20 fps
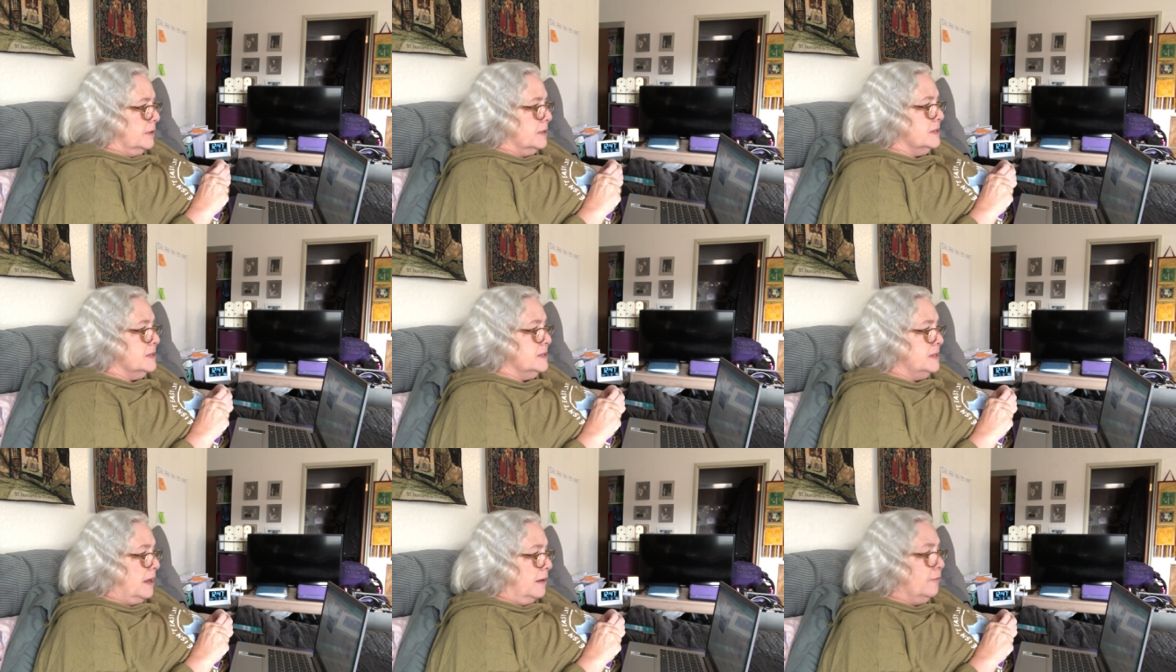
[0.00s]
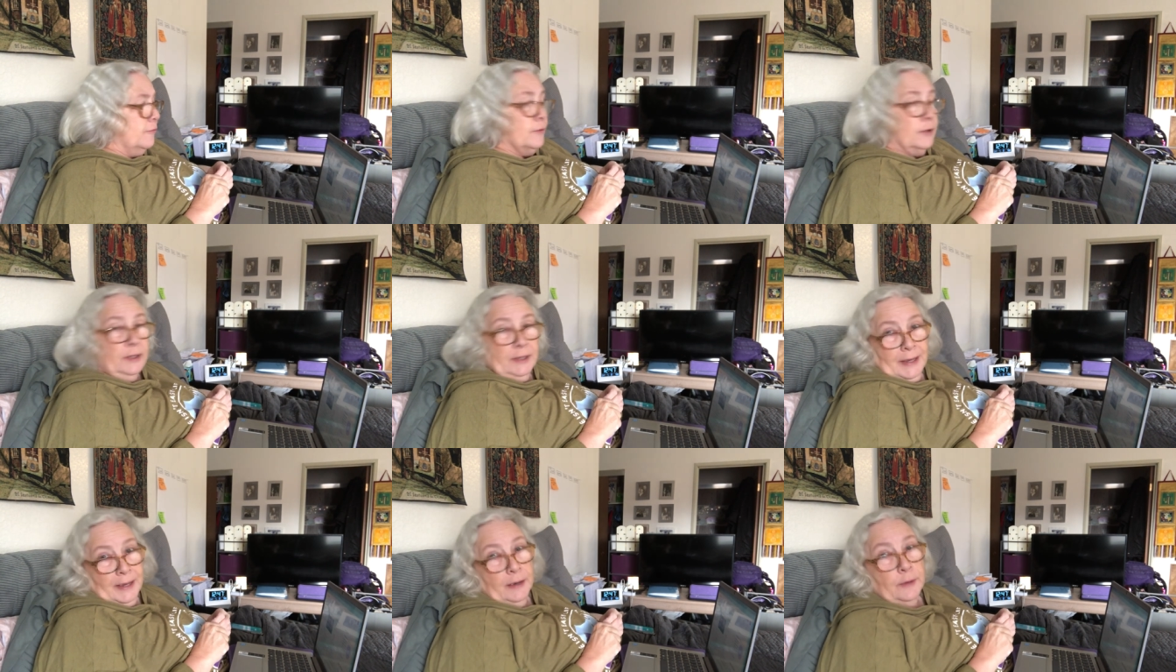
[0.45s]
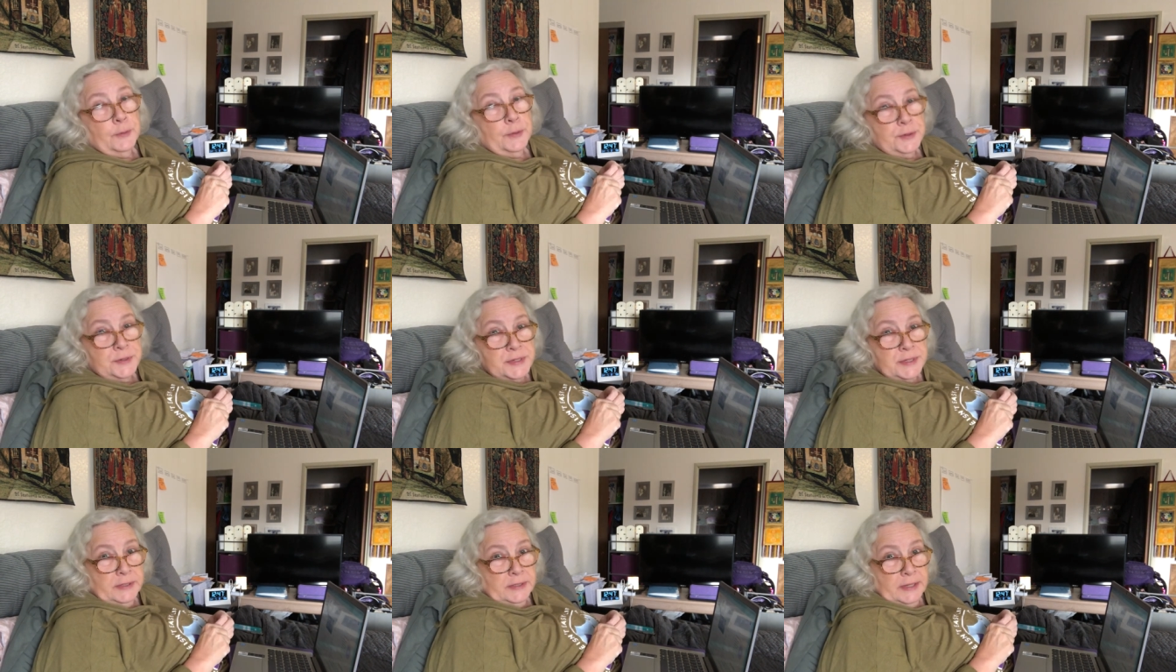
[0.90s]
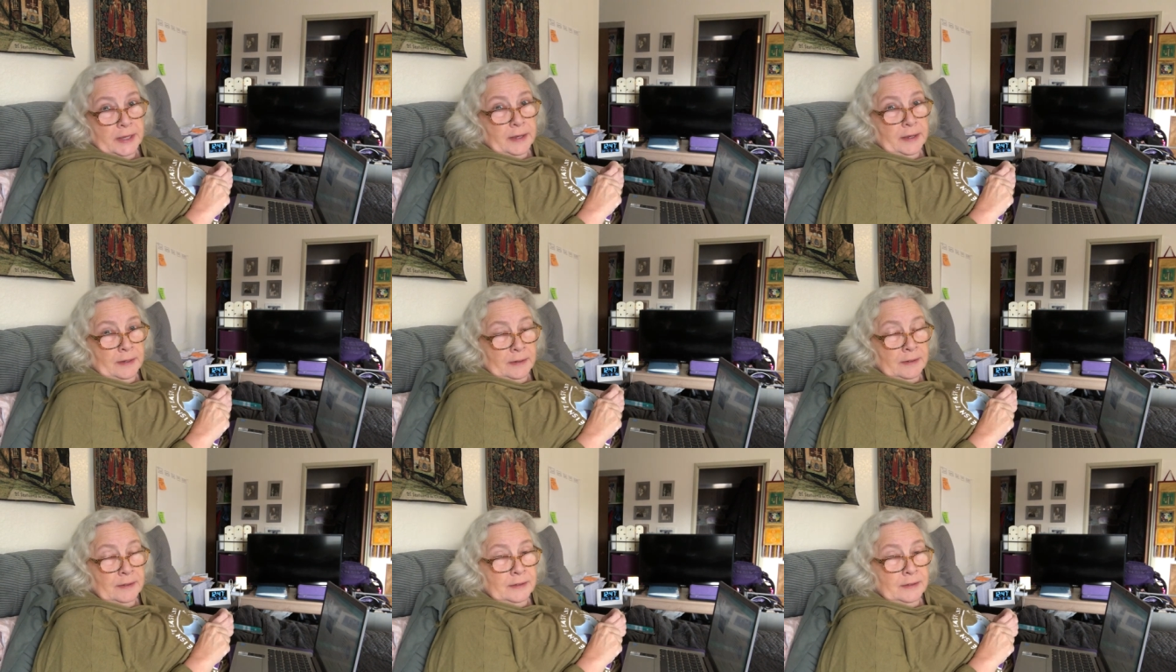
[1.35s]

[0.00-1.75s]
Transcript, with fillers: several hours a day.